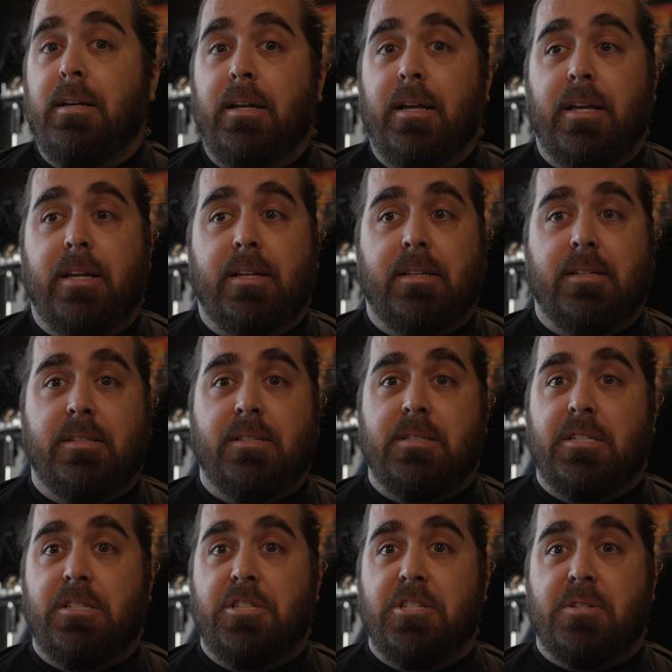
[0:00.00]

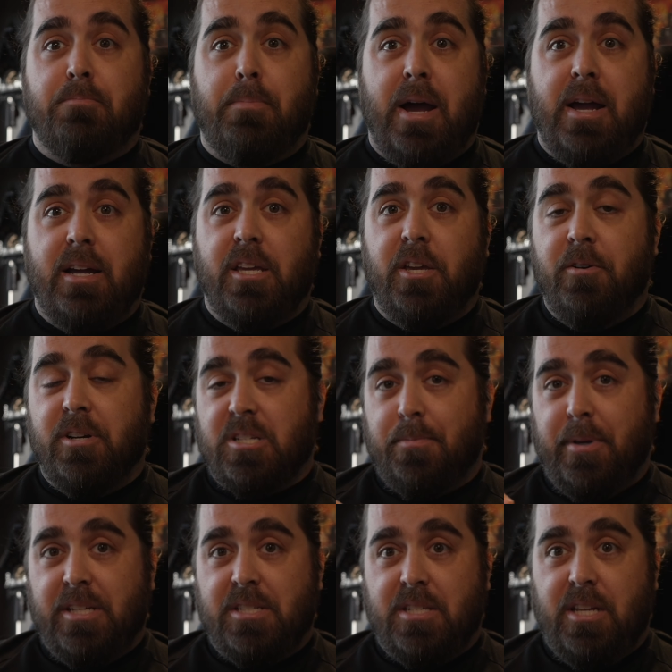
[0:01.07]
is just buy a
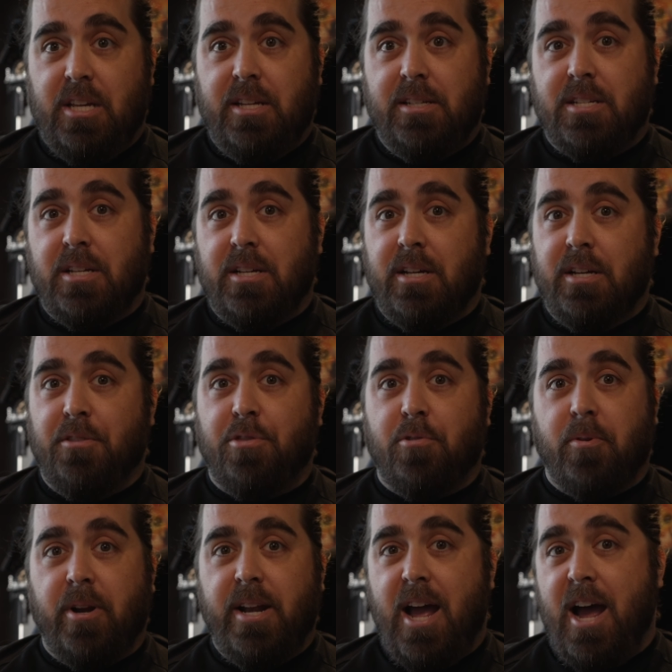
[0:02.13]
USB-C to
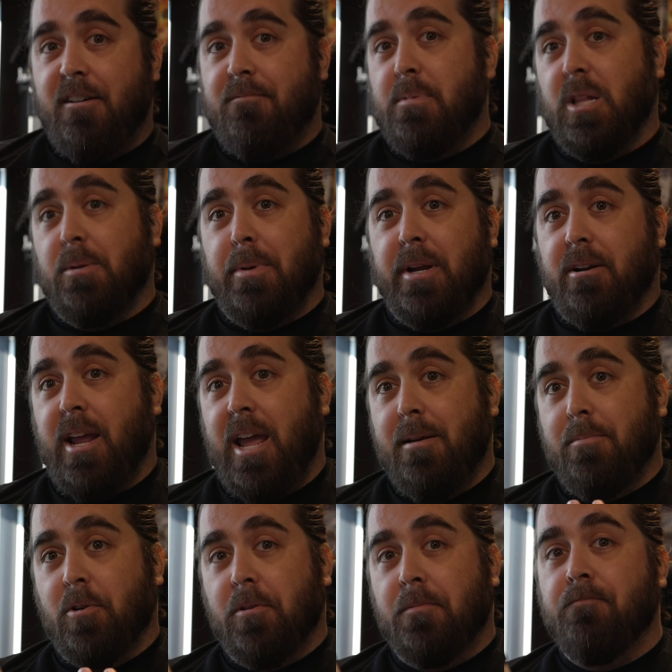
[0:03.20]
3.5mm
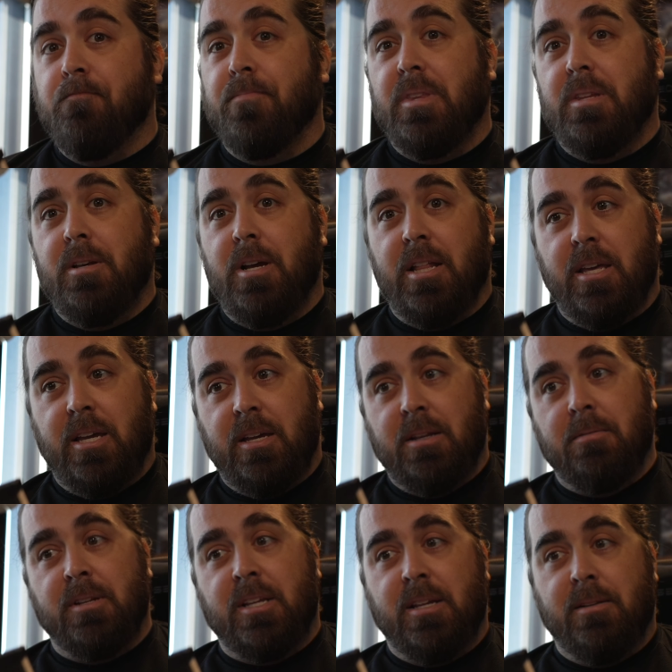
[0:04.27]
cable and
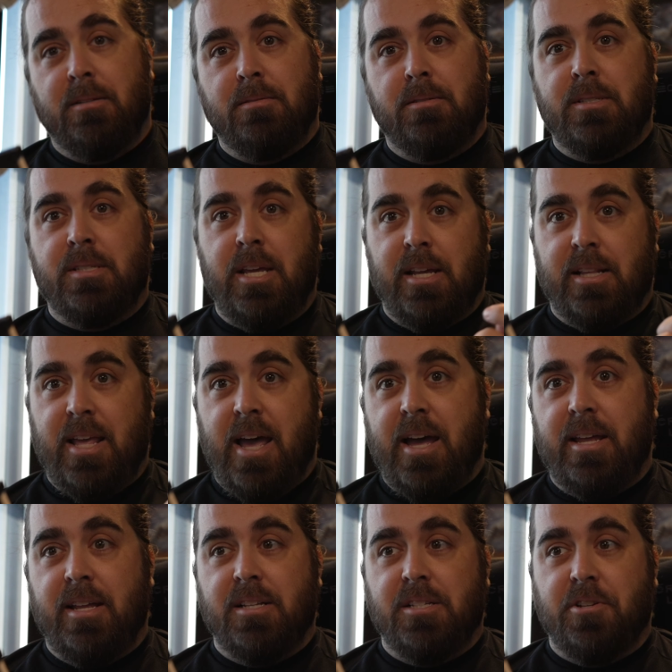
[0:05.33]
then take
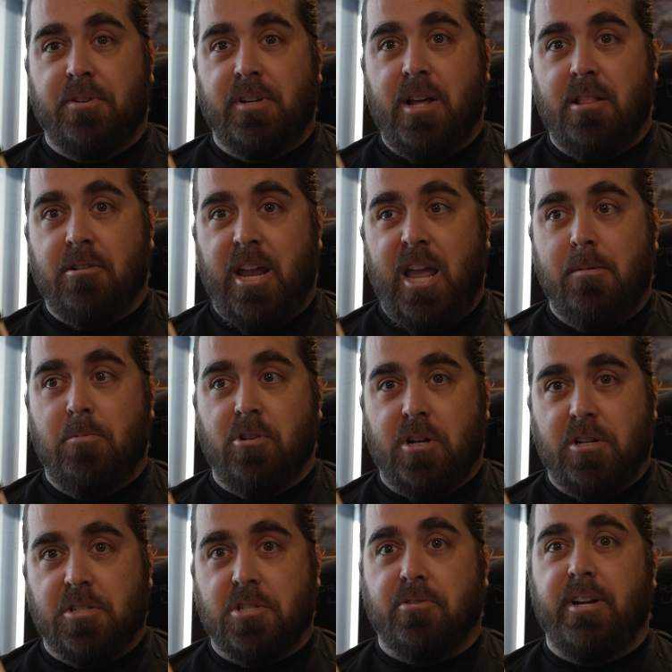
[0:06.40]
that into another cable. It
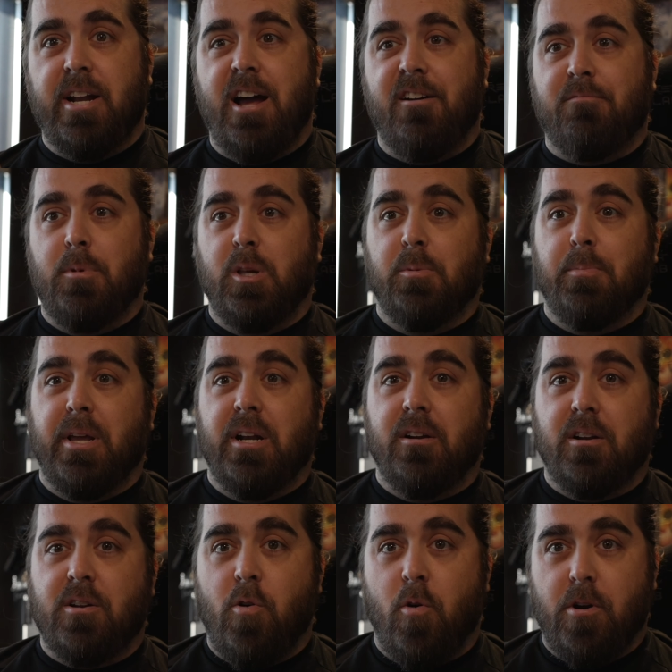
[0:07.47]
goes
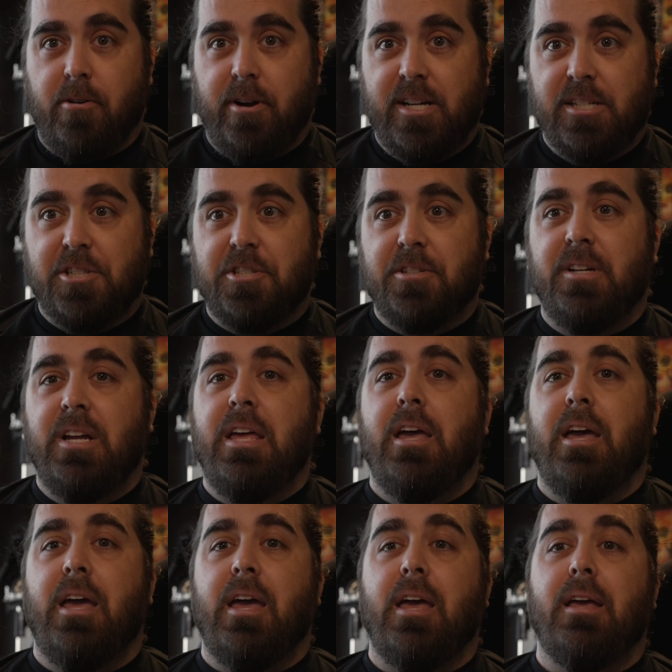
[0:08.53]
3.5mm, 1/4 inch,
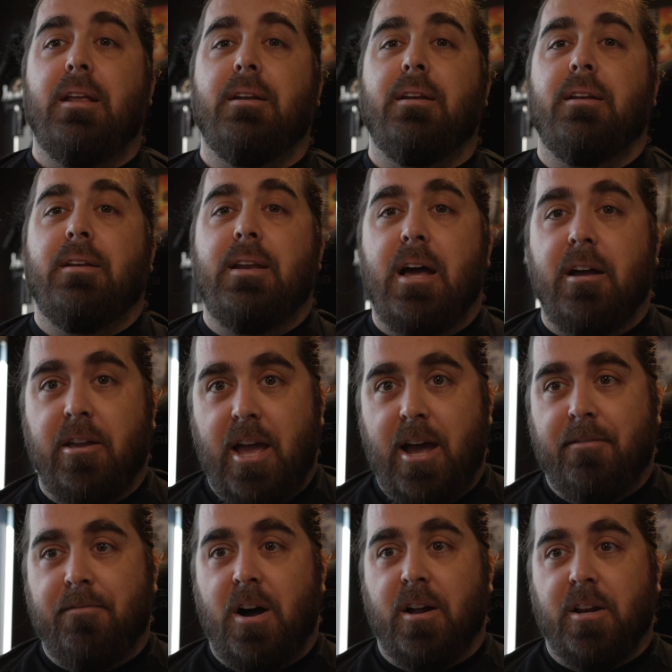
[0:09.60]
and now you
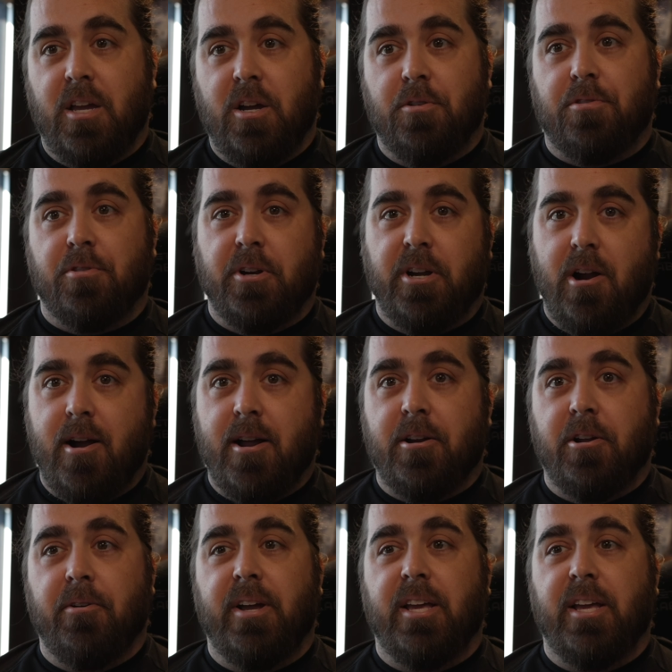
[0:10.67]
have audio through your audio